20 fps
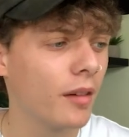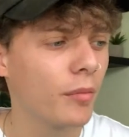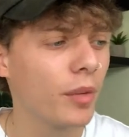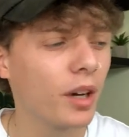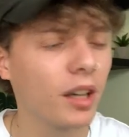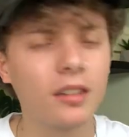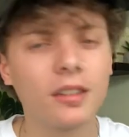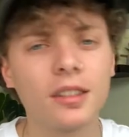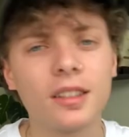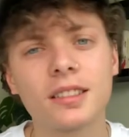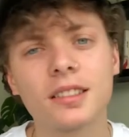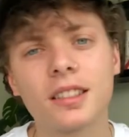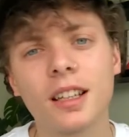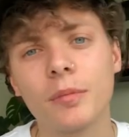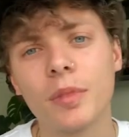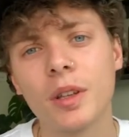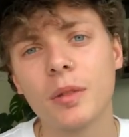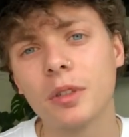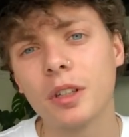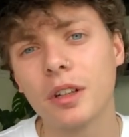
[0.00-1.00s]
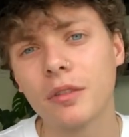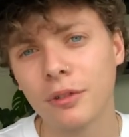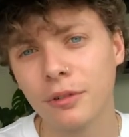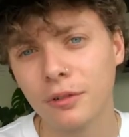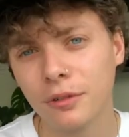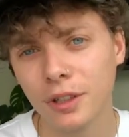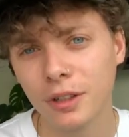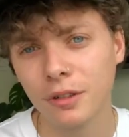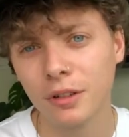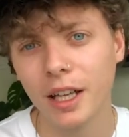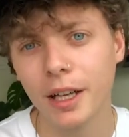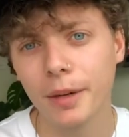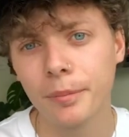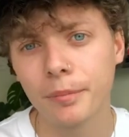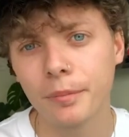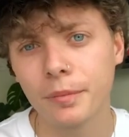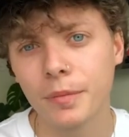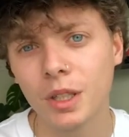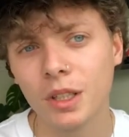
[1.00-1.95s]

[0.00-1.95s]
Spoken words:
but a lot of the time people don't fulfill that.